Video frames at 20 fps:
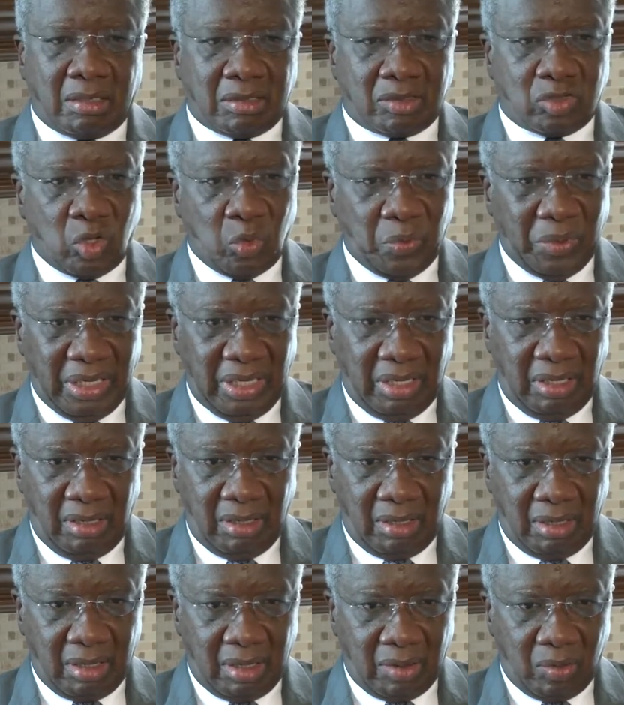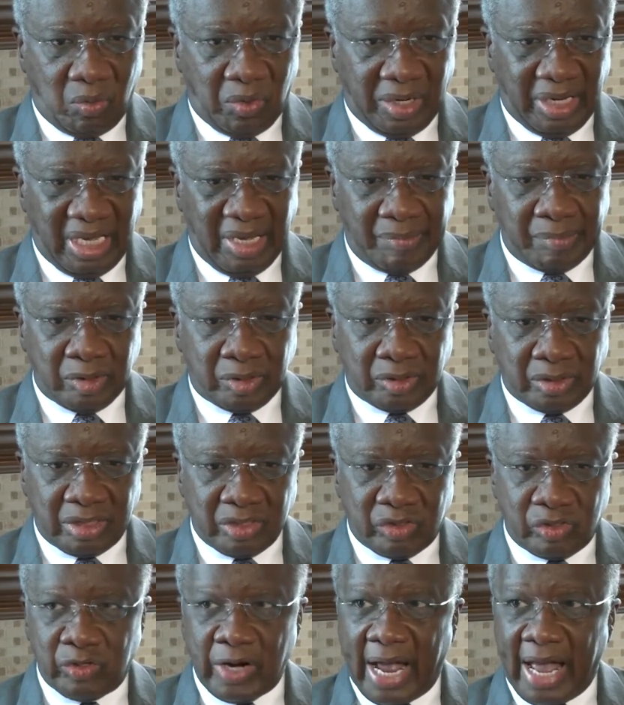So we were able to
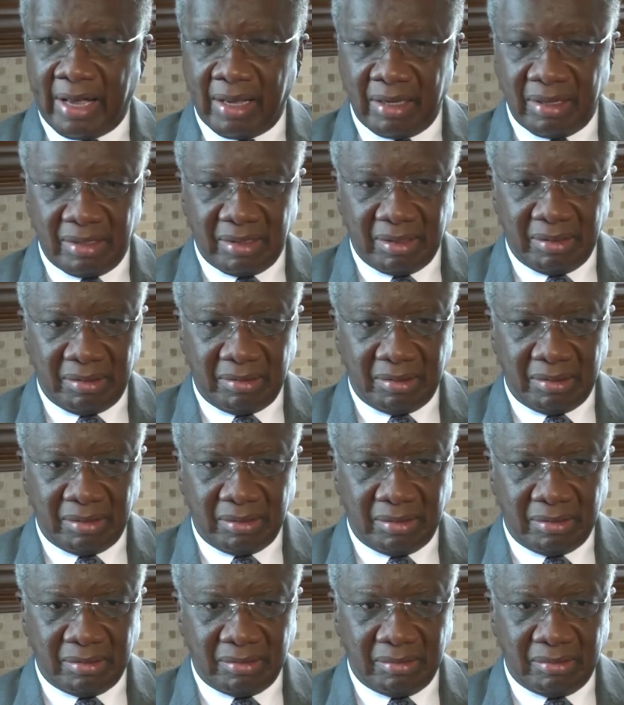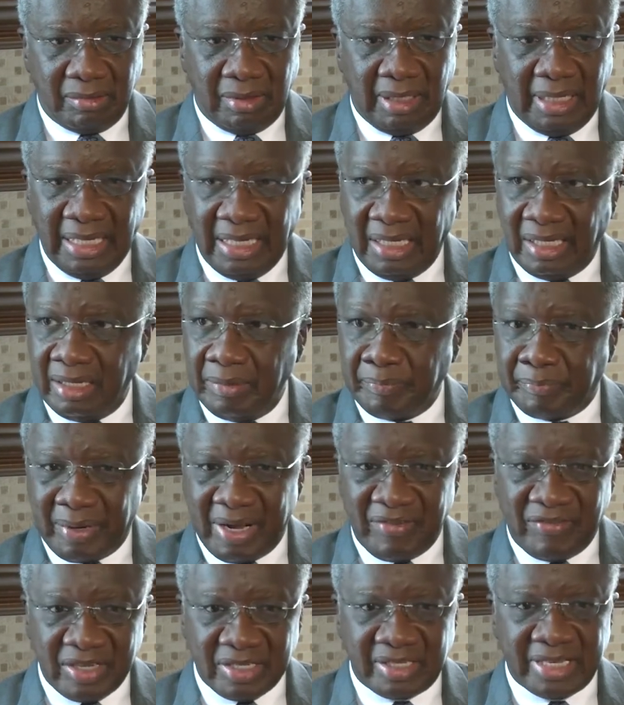attract leading
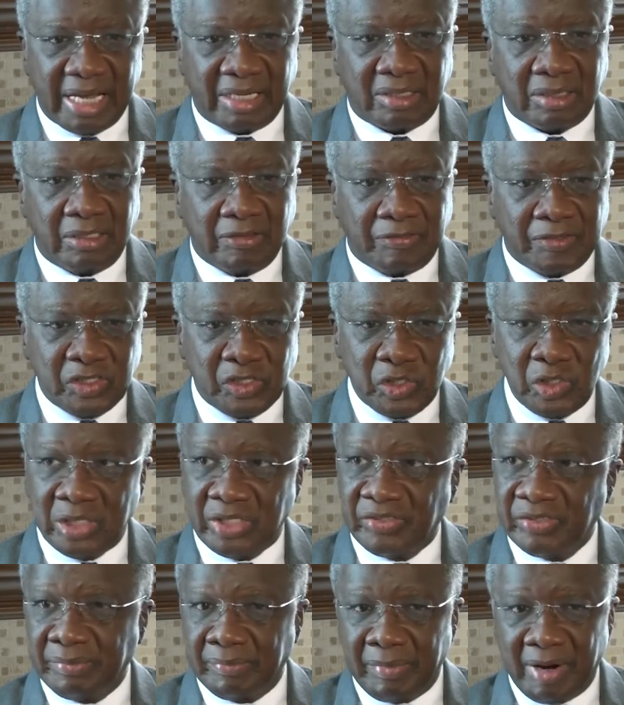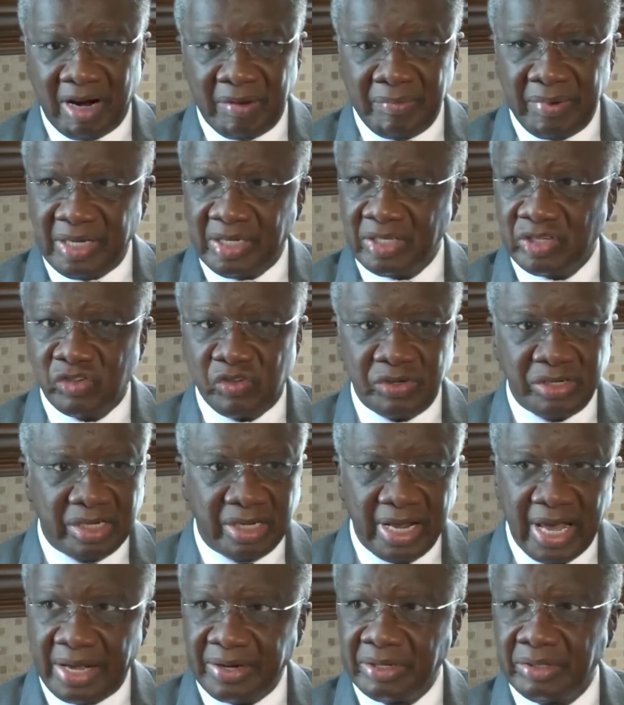private sector officials from Barbados,
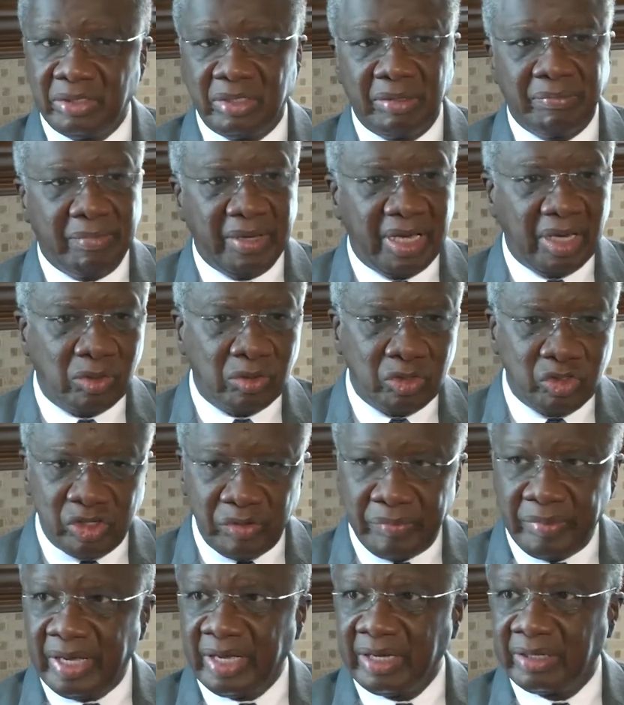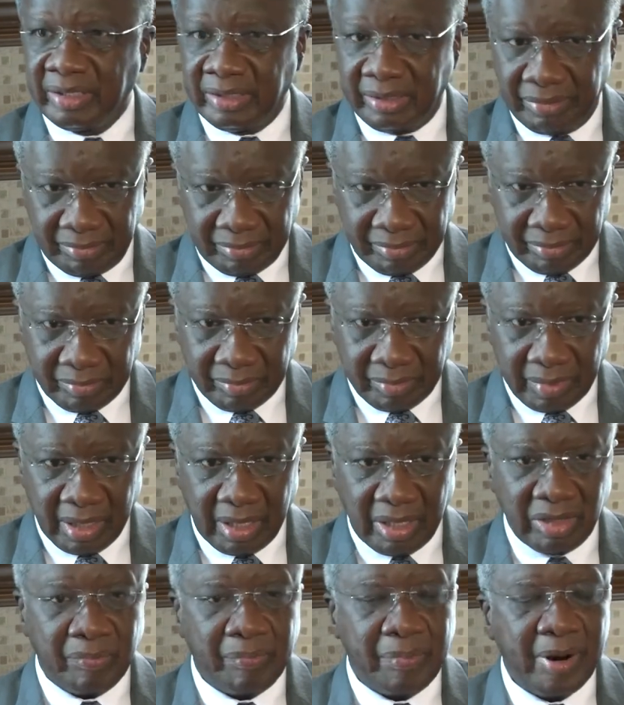Trinidad and Tobago, Jamaica,
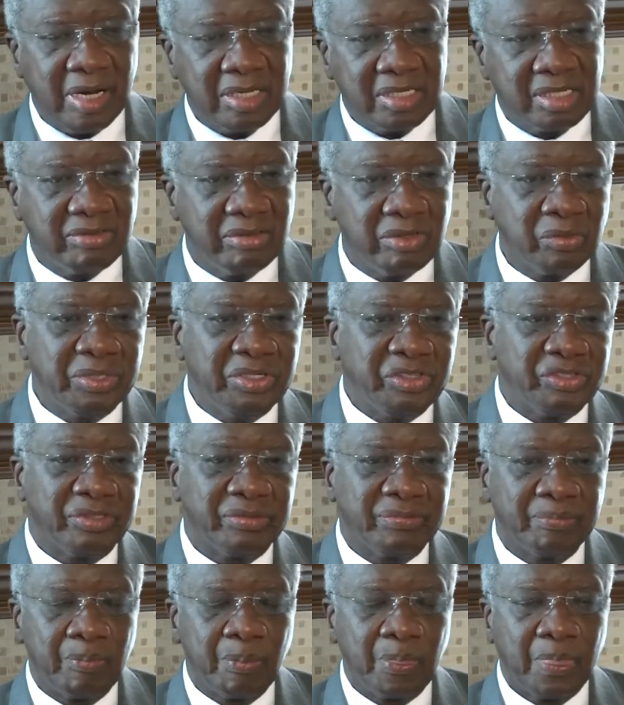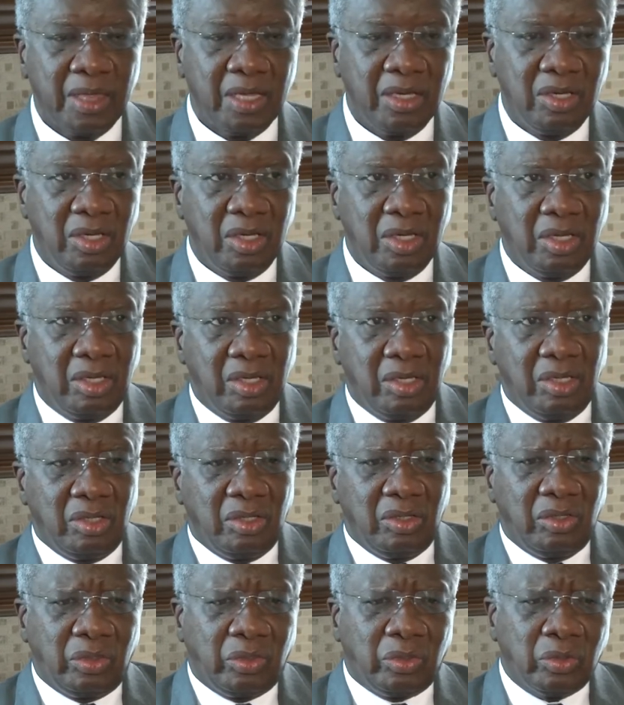other parts of the region,
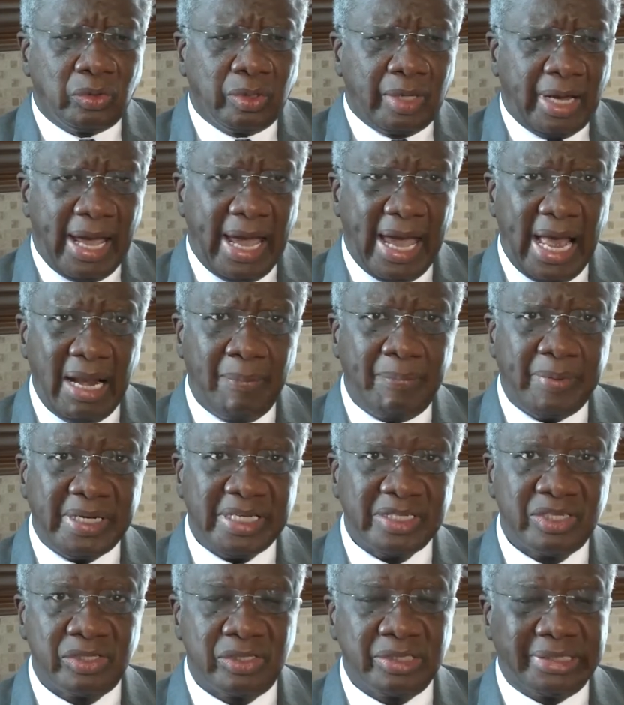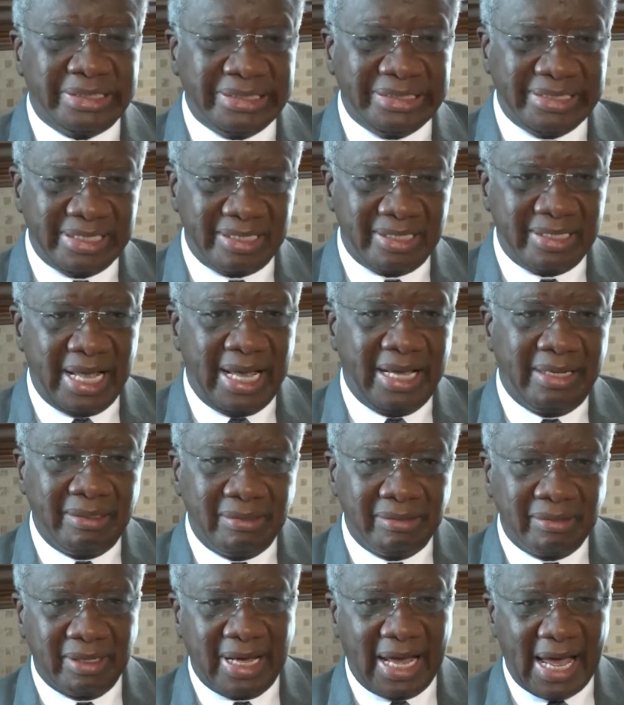to help us to understand
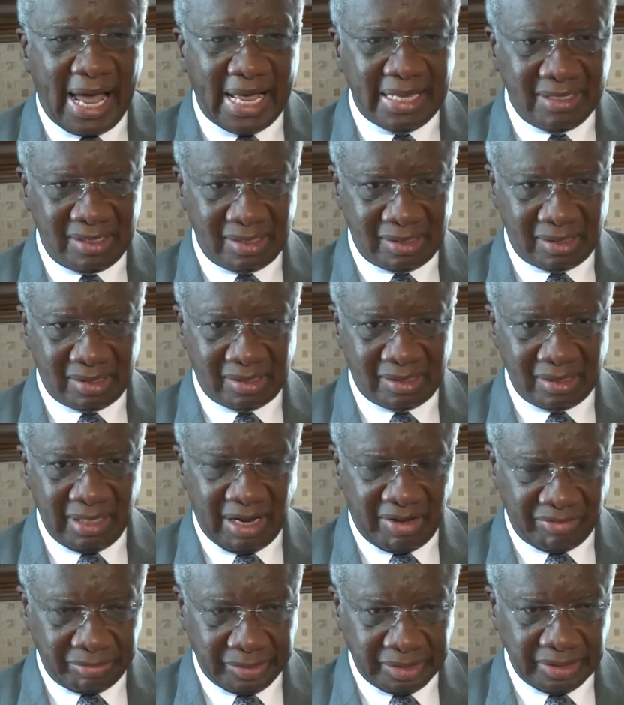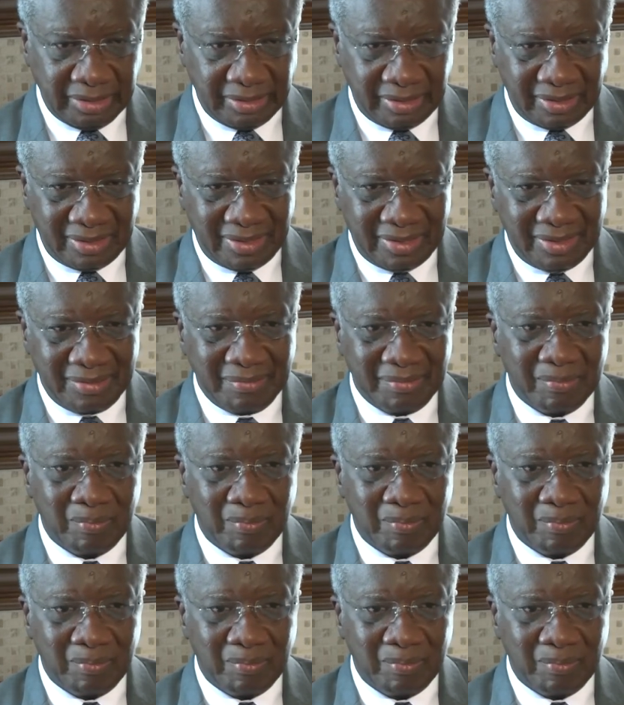as governments